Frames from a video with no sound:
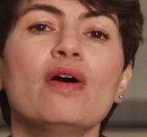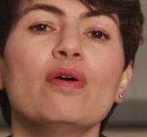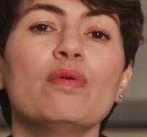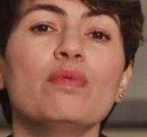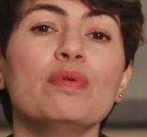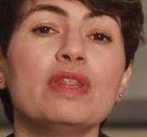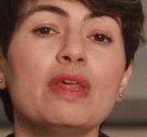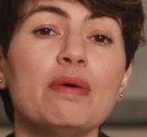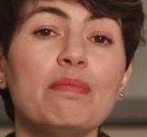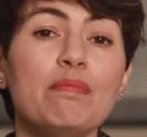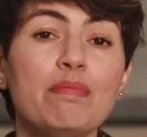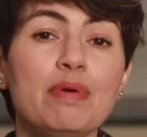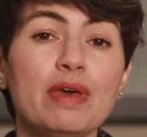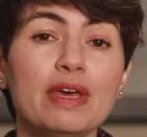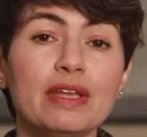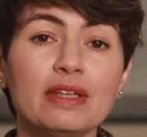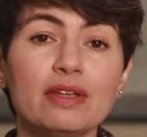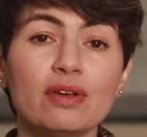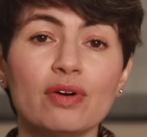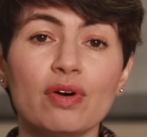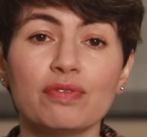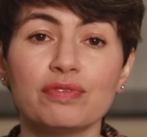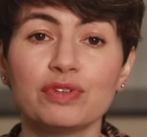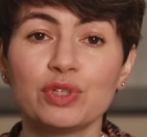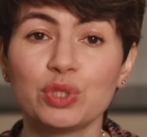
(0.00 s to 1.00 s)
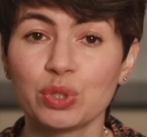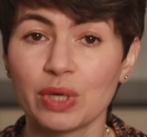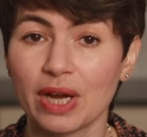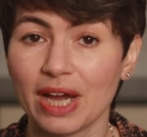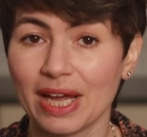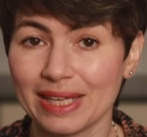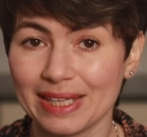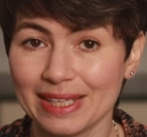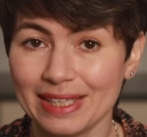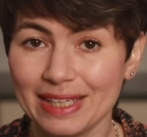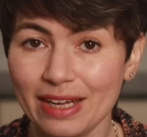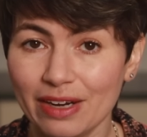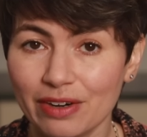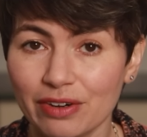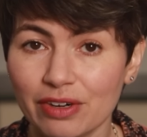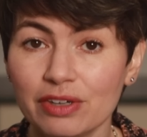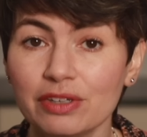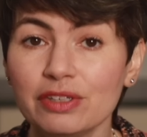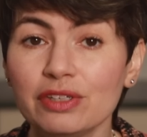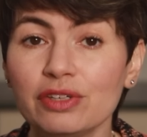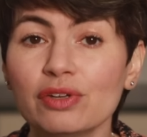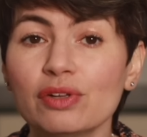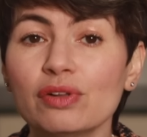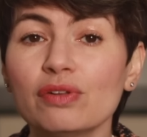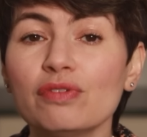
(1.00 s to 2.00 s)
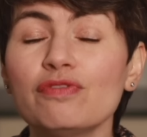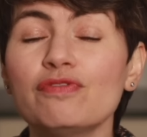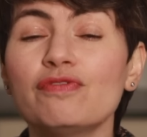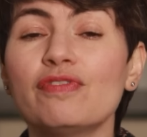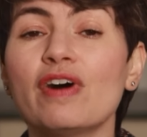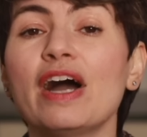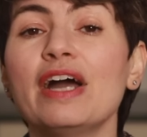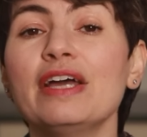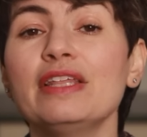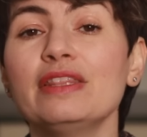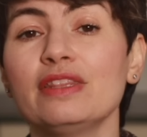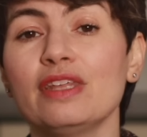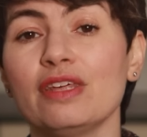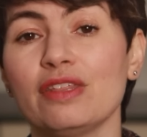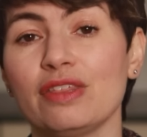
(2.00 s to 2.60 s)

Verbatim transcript: With a bit of trial and error, you'll find the